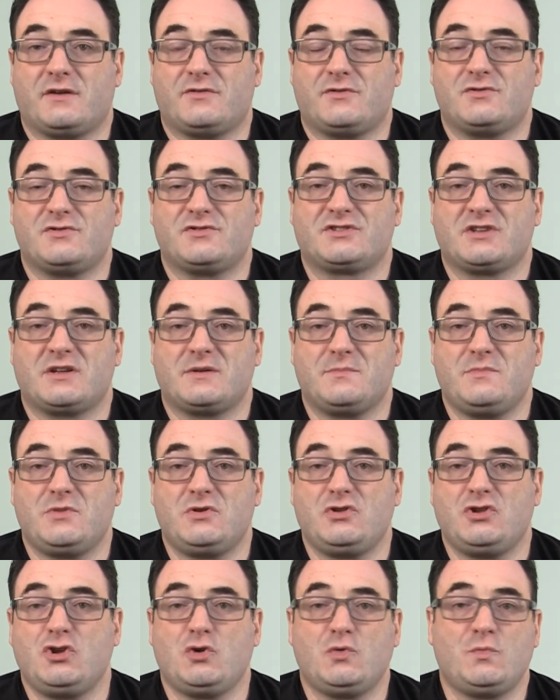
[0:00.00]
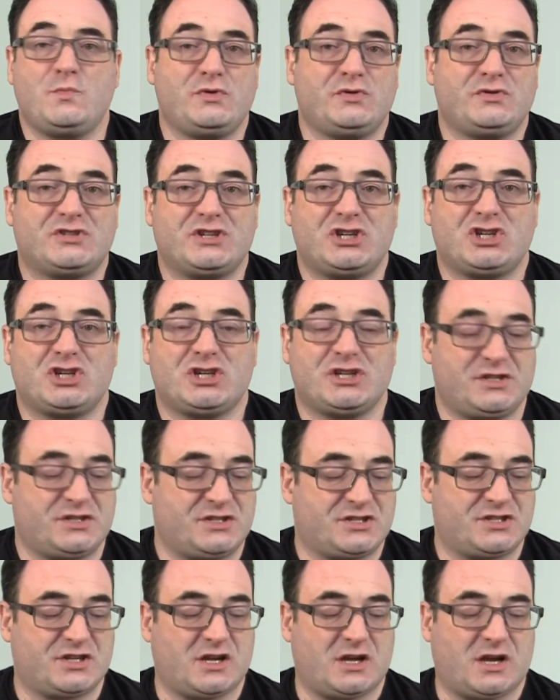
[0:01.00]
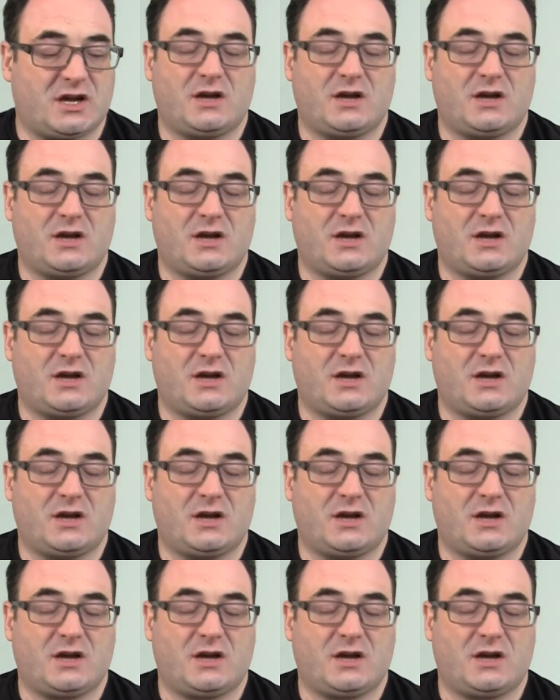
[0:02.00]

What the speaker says: There's new musicians,